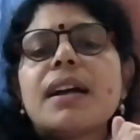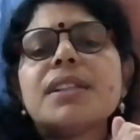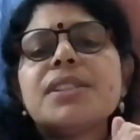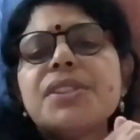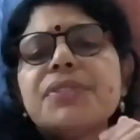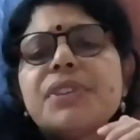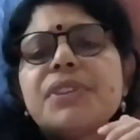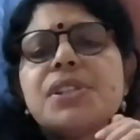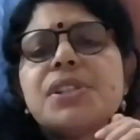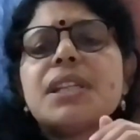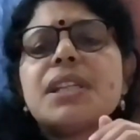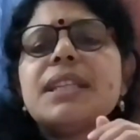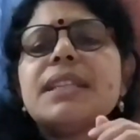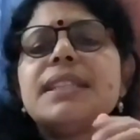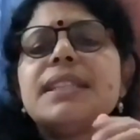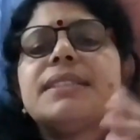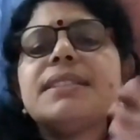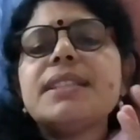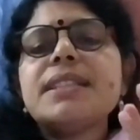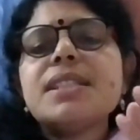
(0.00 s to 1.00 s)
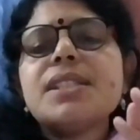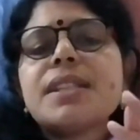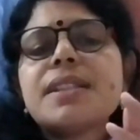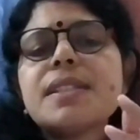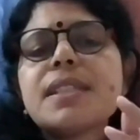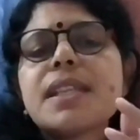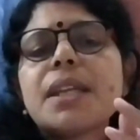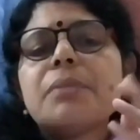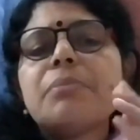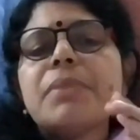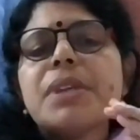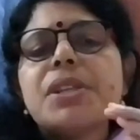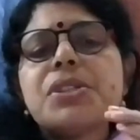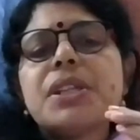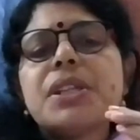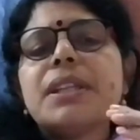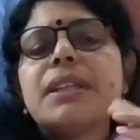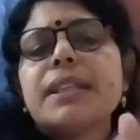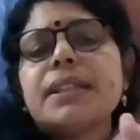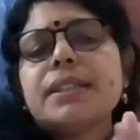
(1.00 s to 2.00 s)
Artificial intelligence and
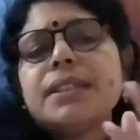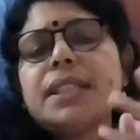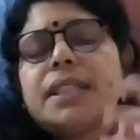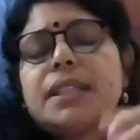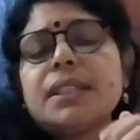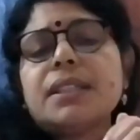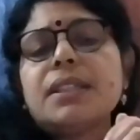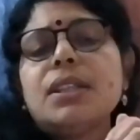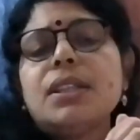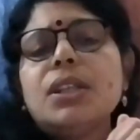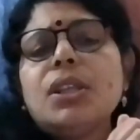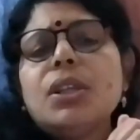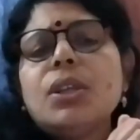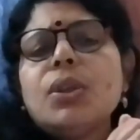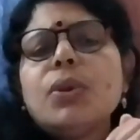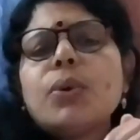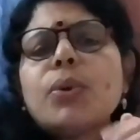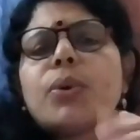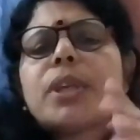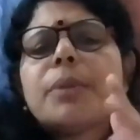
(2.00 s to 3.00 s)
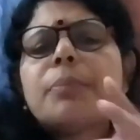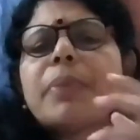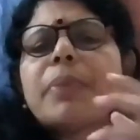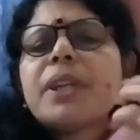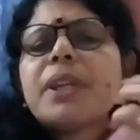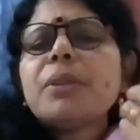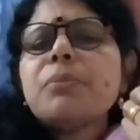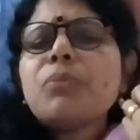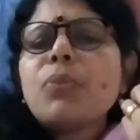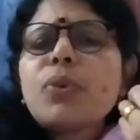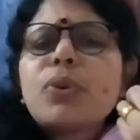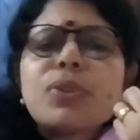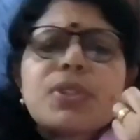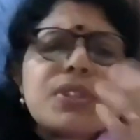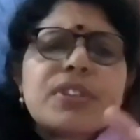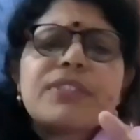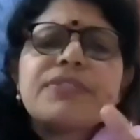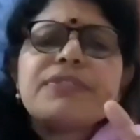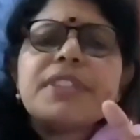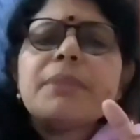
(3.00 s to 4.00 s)
machine learning occupied
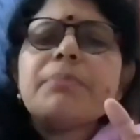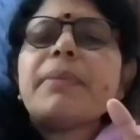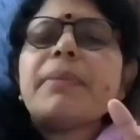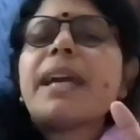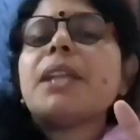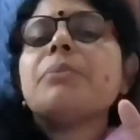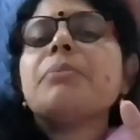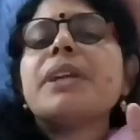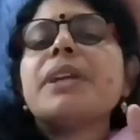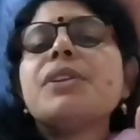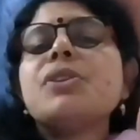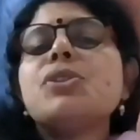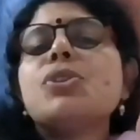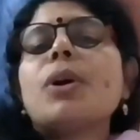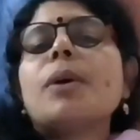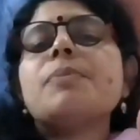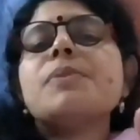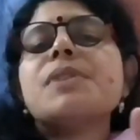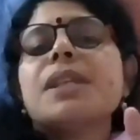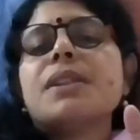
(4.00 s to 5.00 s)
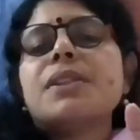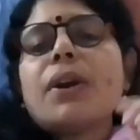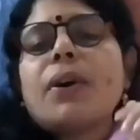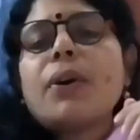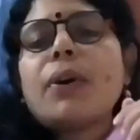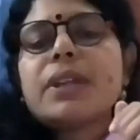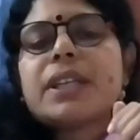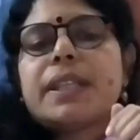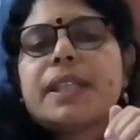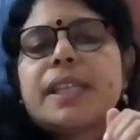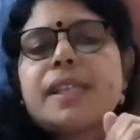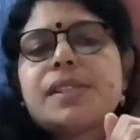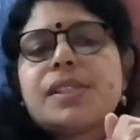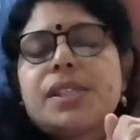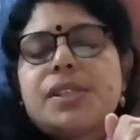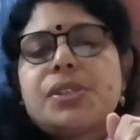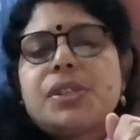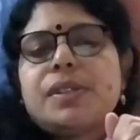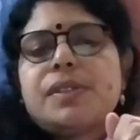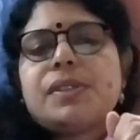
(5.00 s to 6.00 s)
most of the man-made jobs in the
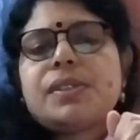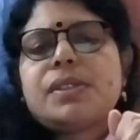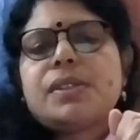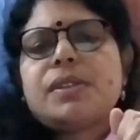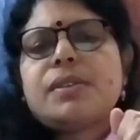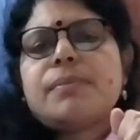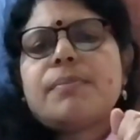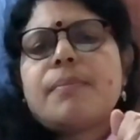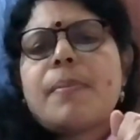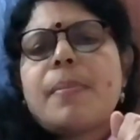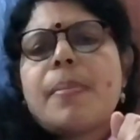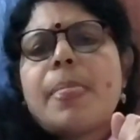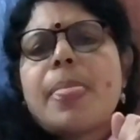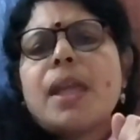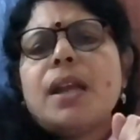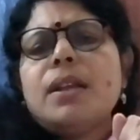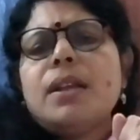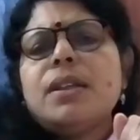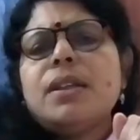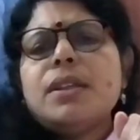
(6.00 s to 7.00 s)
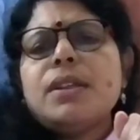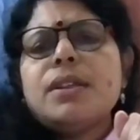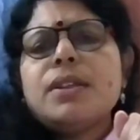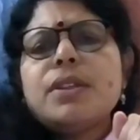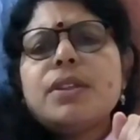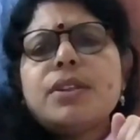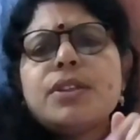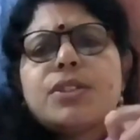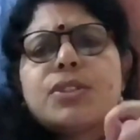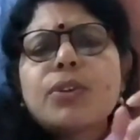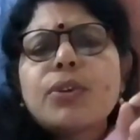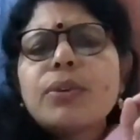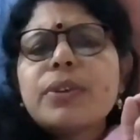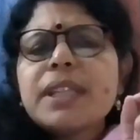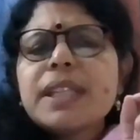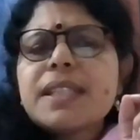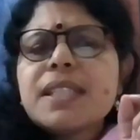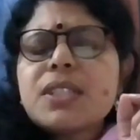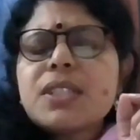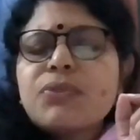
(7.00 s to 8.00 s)
organizations.
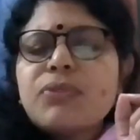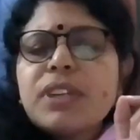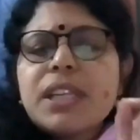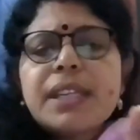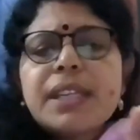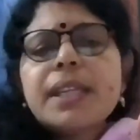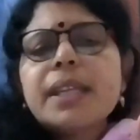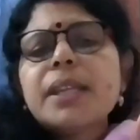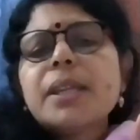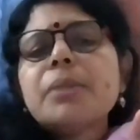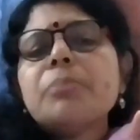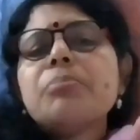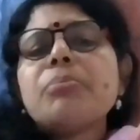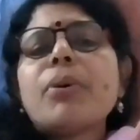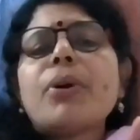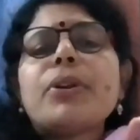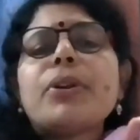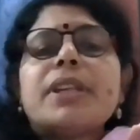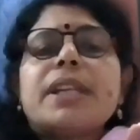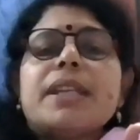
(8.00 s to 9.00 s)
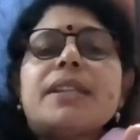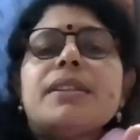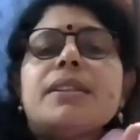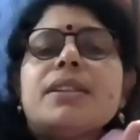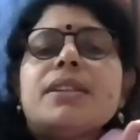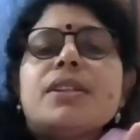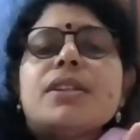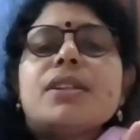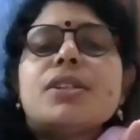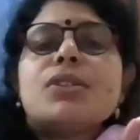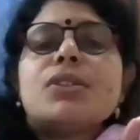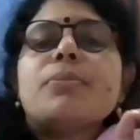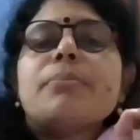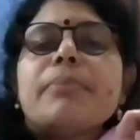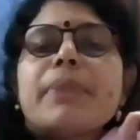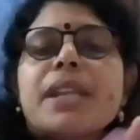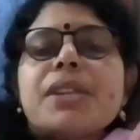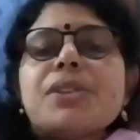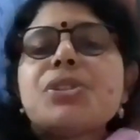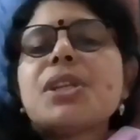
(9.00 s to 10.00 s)
So it's very important to
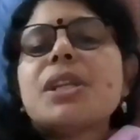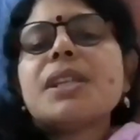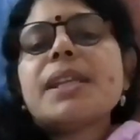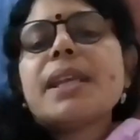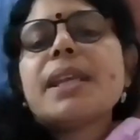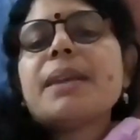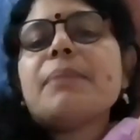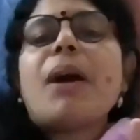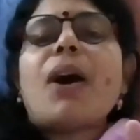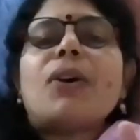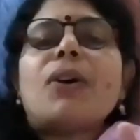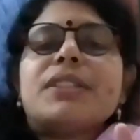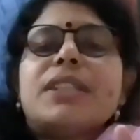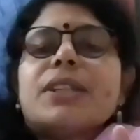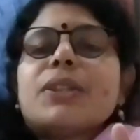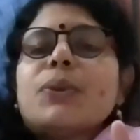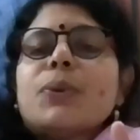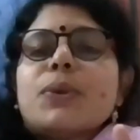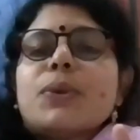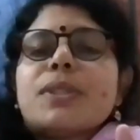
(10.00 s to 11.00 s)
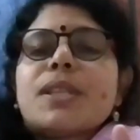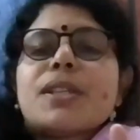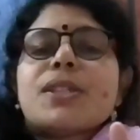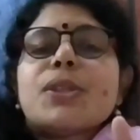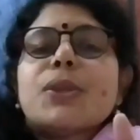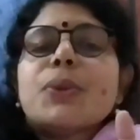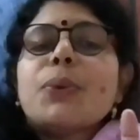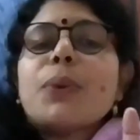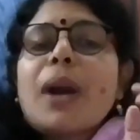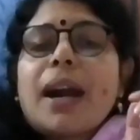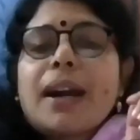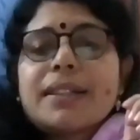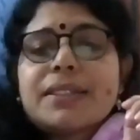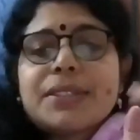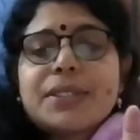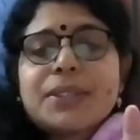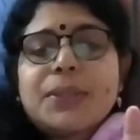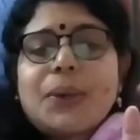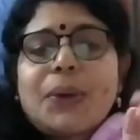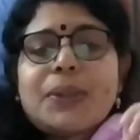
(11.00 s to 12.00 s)
mention about the courses you
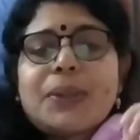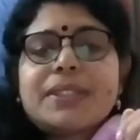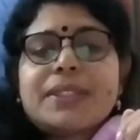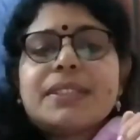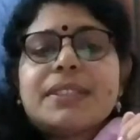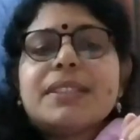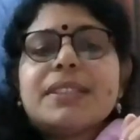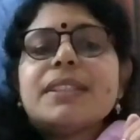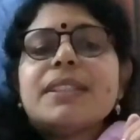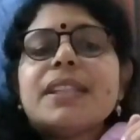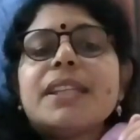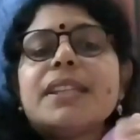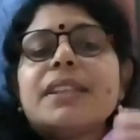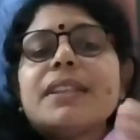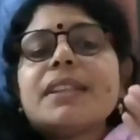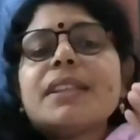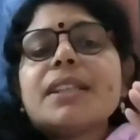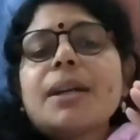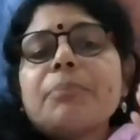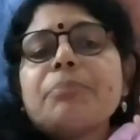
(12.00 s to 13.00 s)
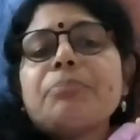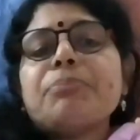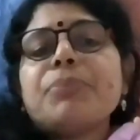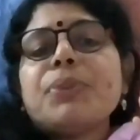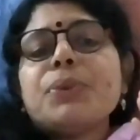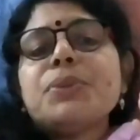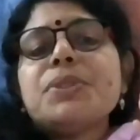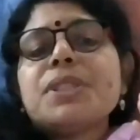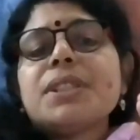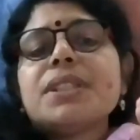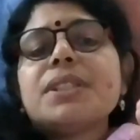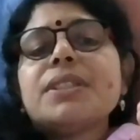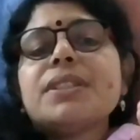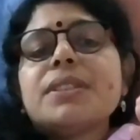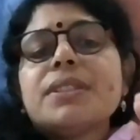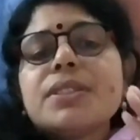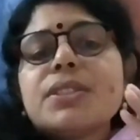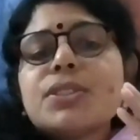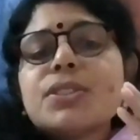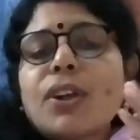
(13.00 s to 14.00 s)
undergone in
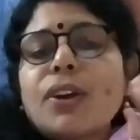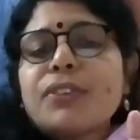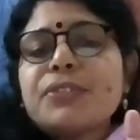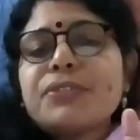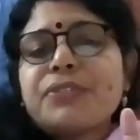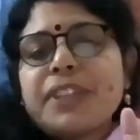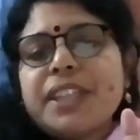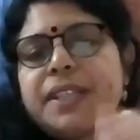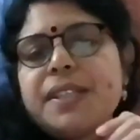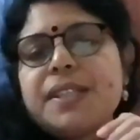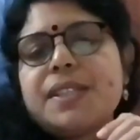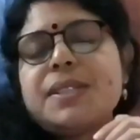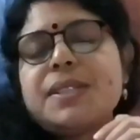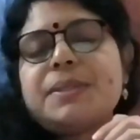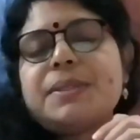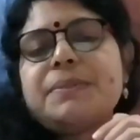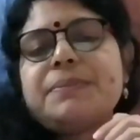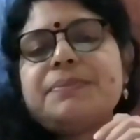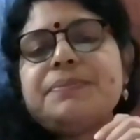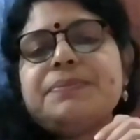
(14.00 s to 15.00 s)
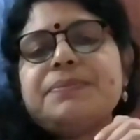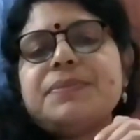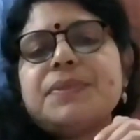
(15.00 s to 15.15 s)
computer softwares.